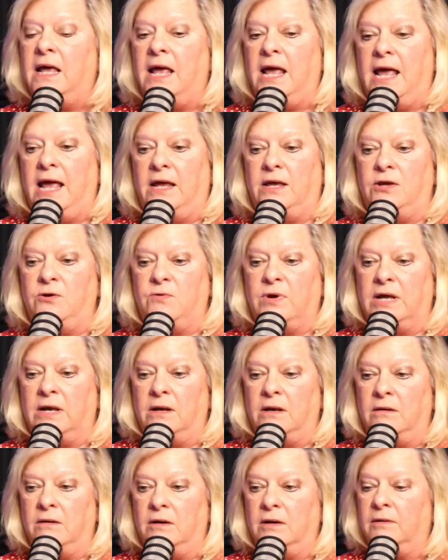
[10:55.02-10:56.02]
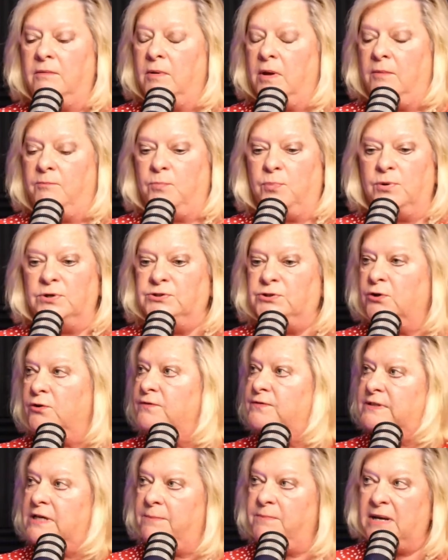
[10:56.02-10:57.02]
you can preserve
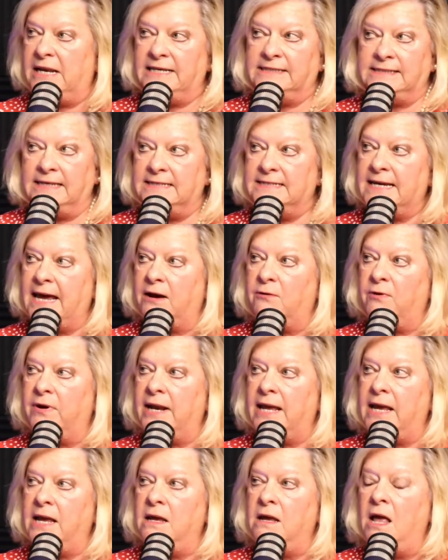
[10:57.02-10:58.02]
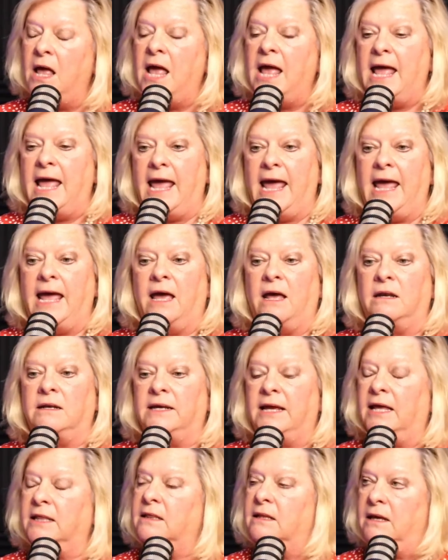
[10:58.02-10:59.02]
somebody's integrity, and
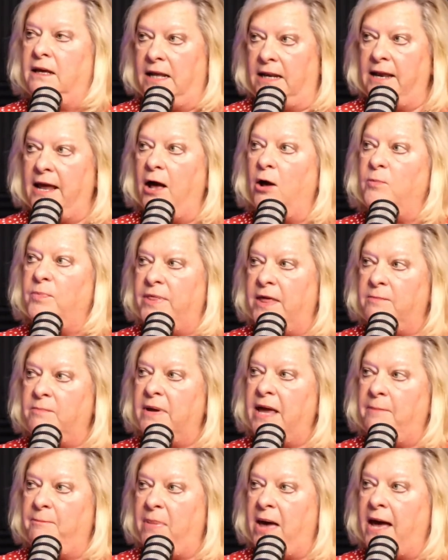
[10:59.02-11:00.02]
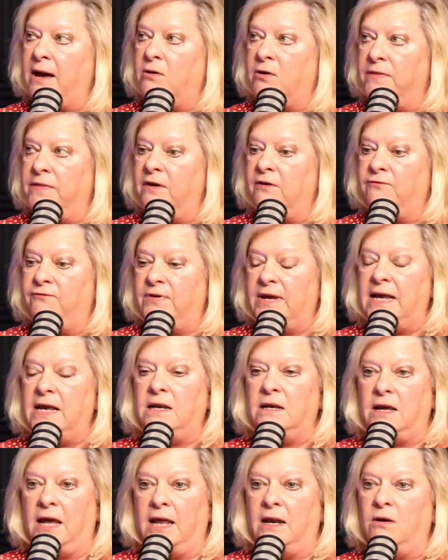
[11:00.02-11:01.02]
help them get back on their feet,
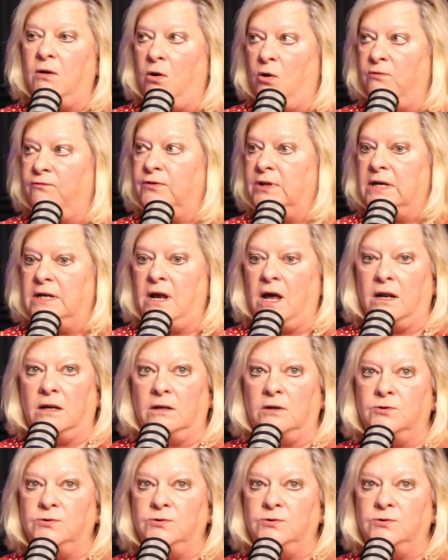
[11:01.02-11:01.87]
and hopefully not lose